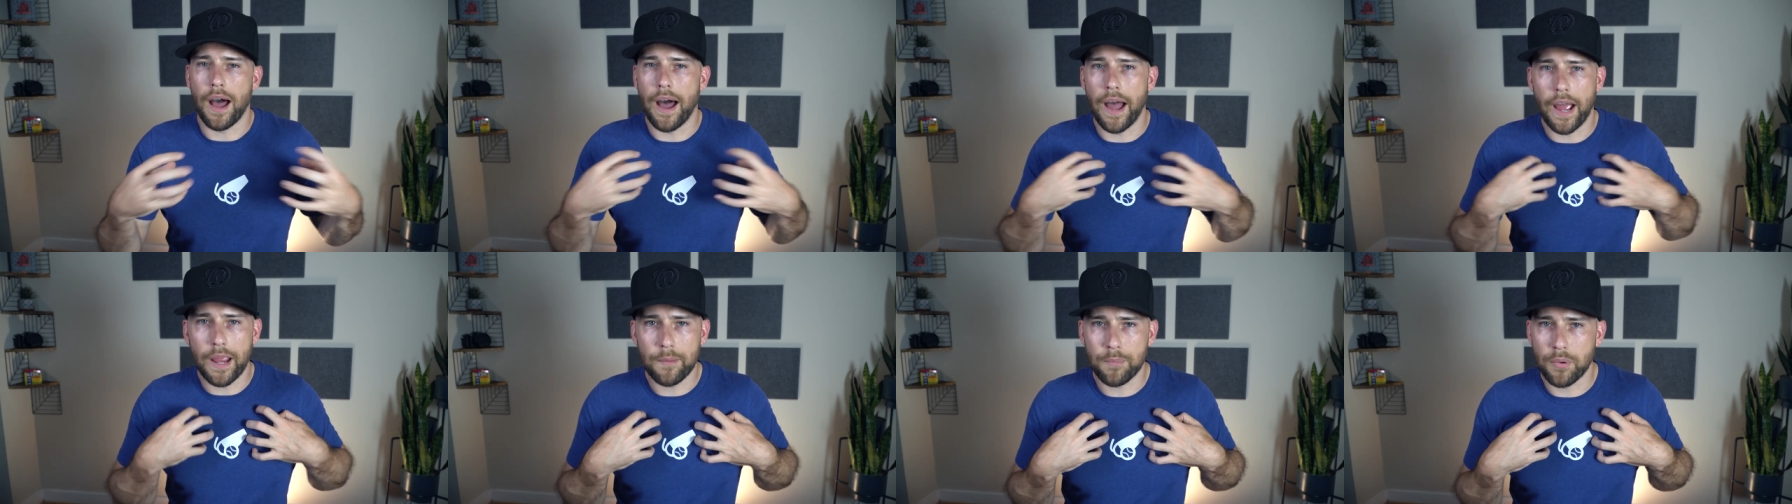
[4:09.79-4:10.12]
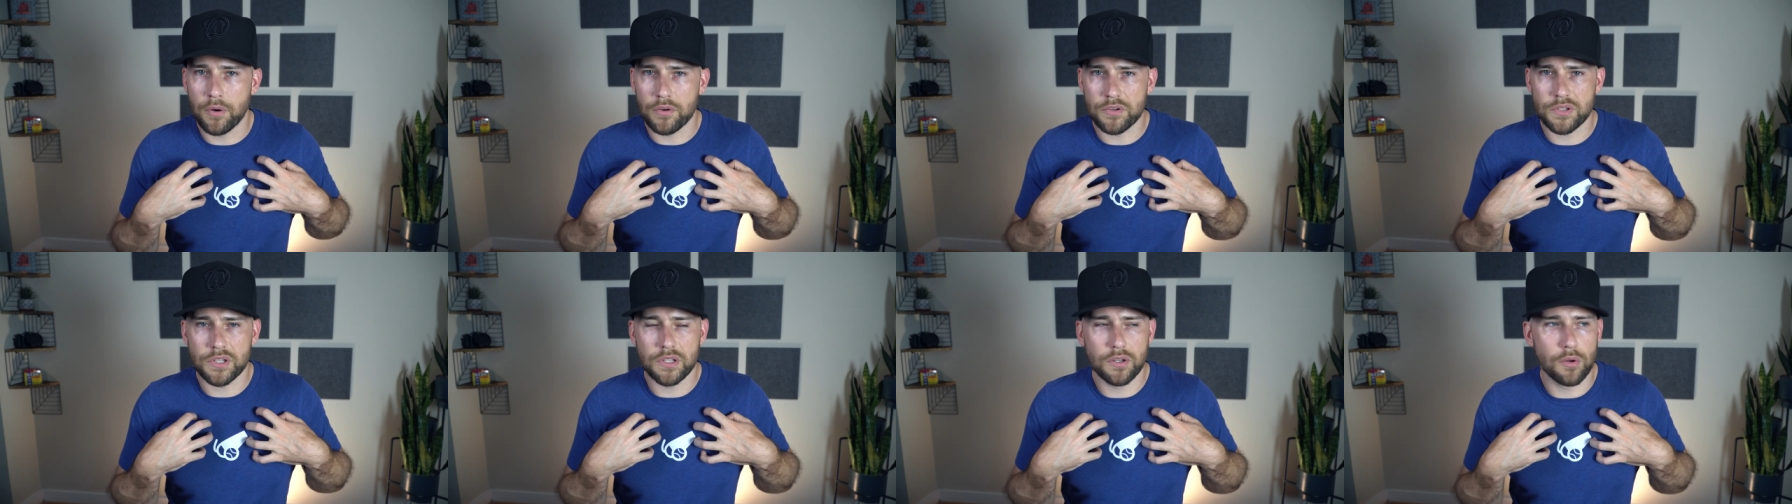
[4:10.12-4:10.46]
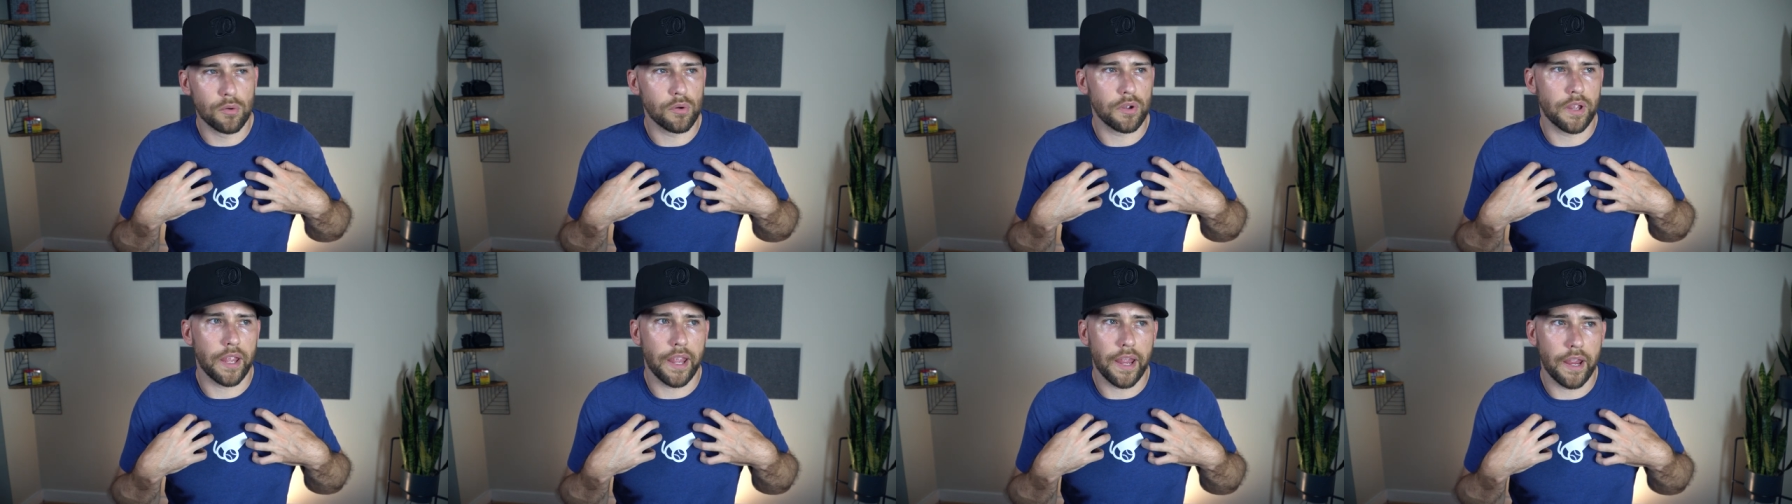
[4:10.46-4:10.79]
I personally
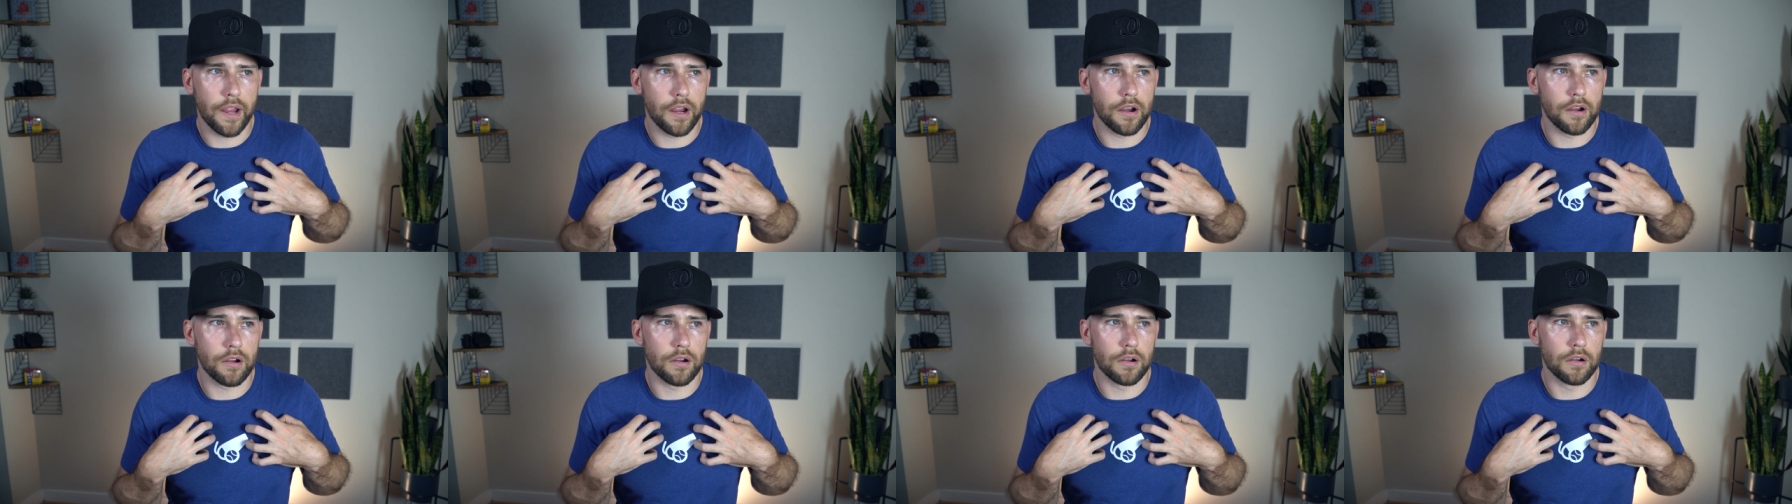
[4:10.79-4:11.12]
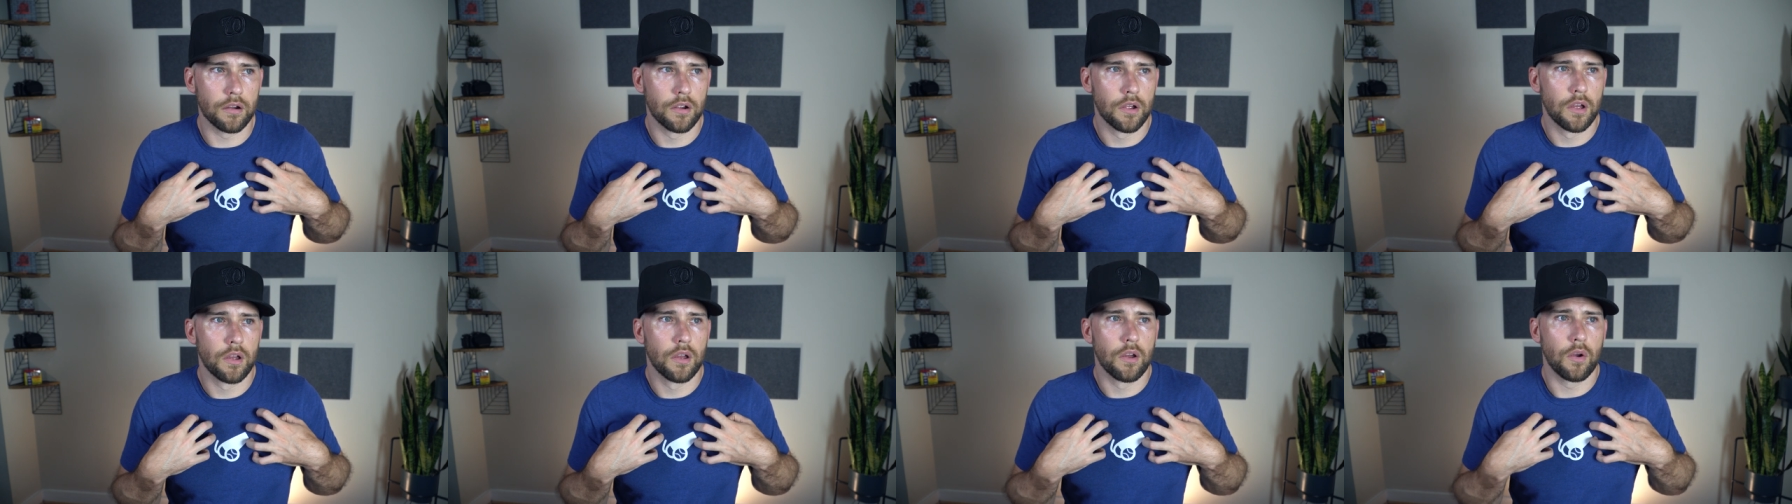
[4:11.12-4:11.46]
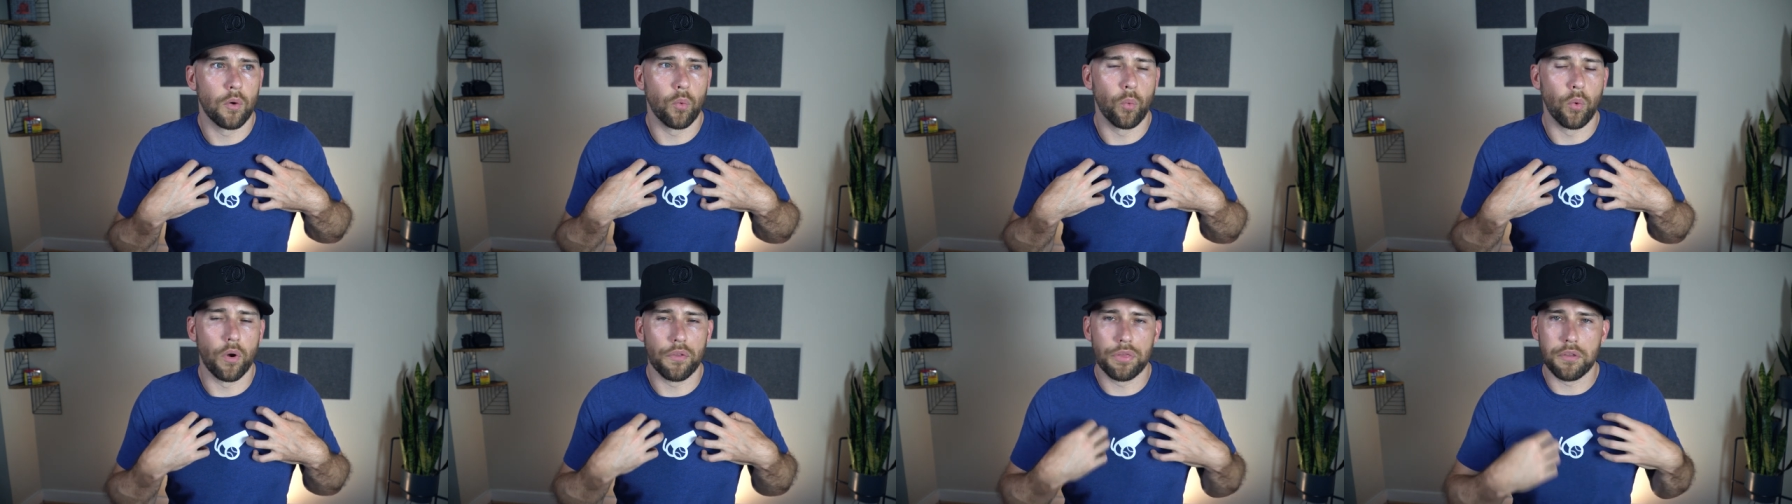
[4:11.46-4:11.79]
don't care
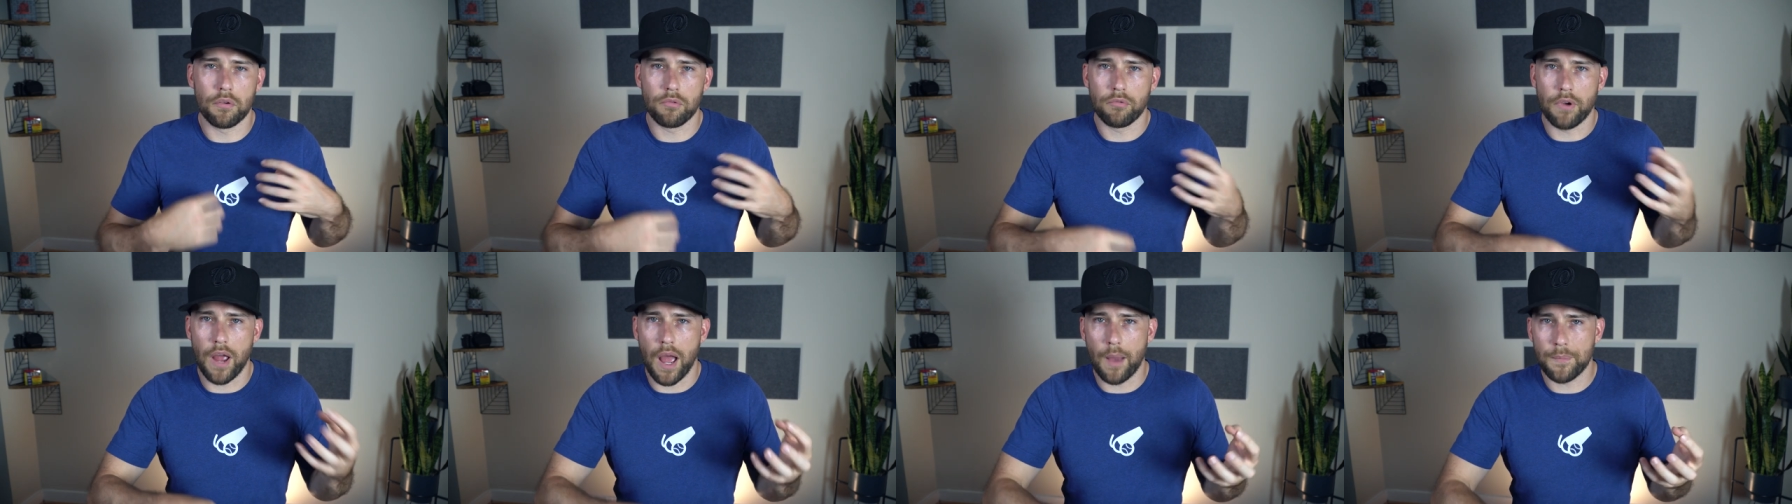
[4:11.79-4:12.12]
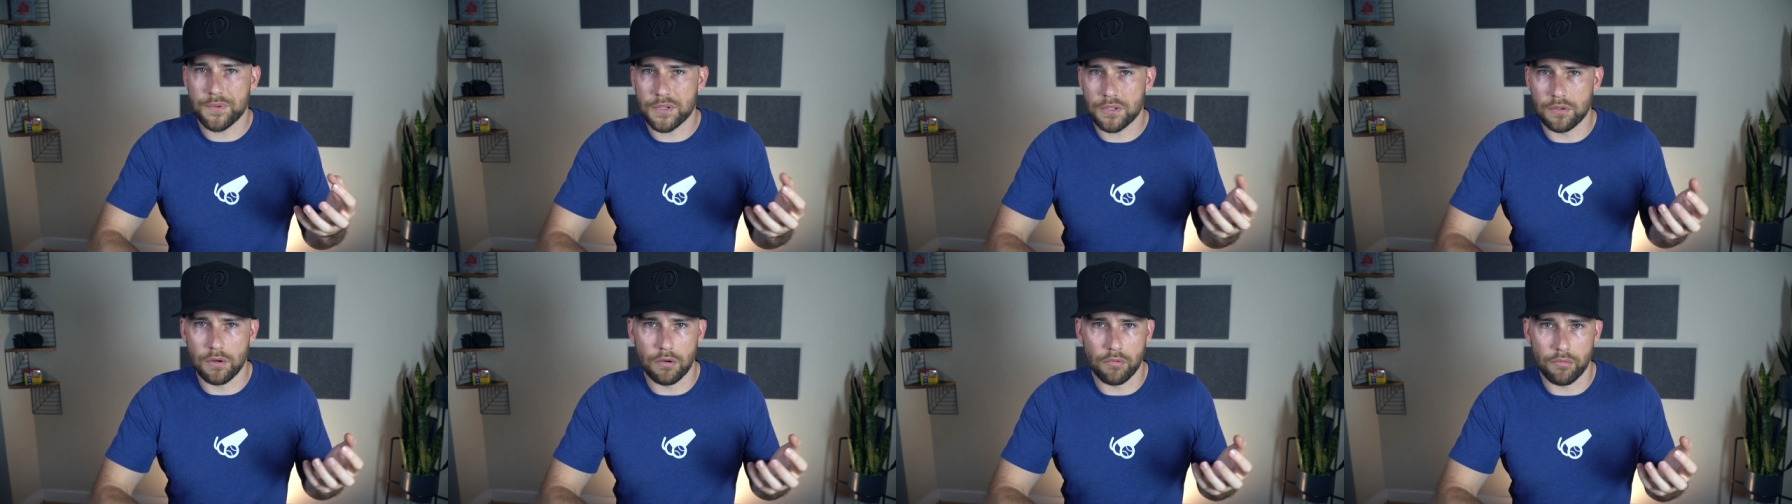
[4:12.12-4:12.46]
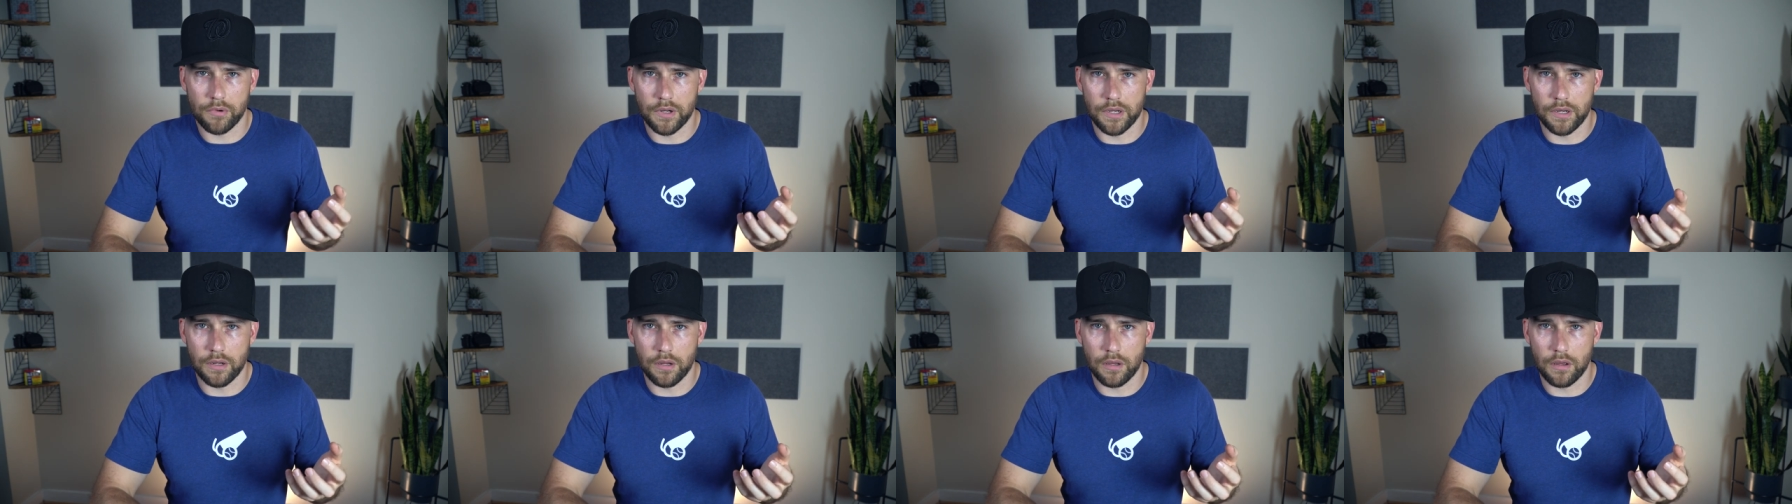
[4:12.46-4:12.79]
what the Rapsodo
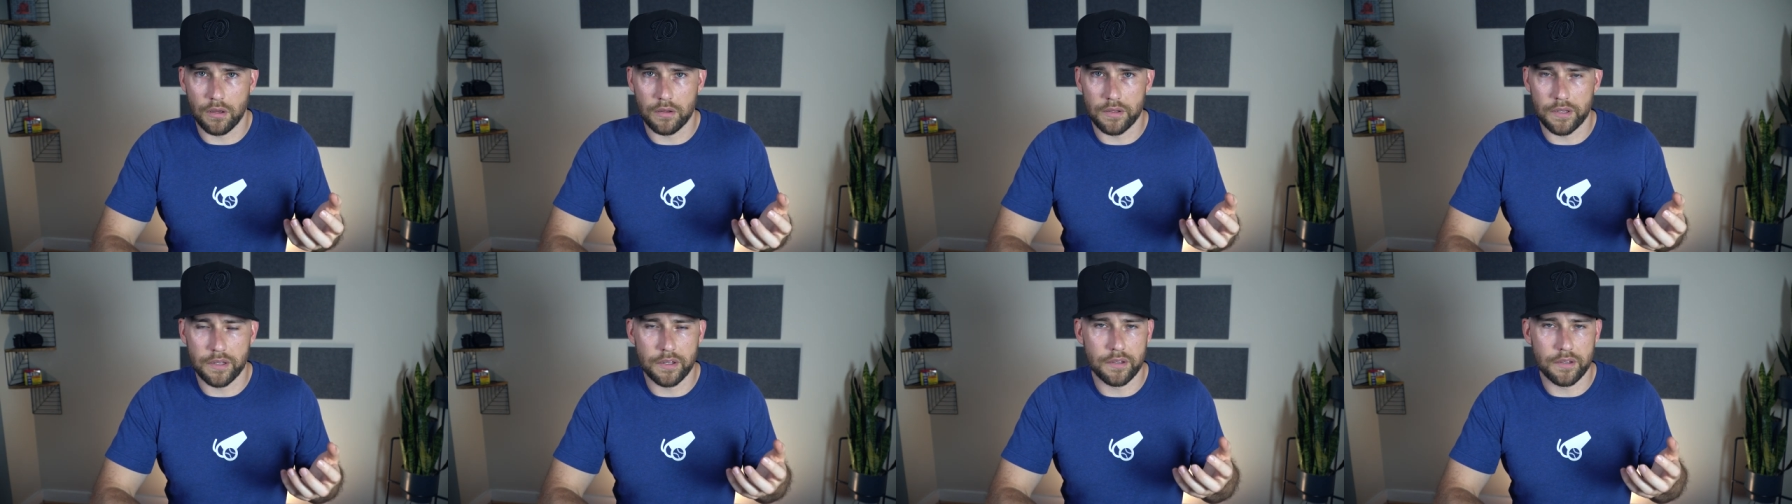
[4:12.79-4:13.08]
reading uh,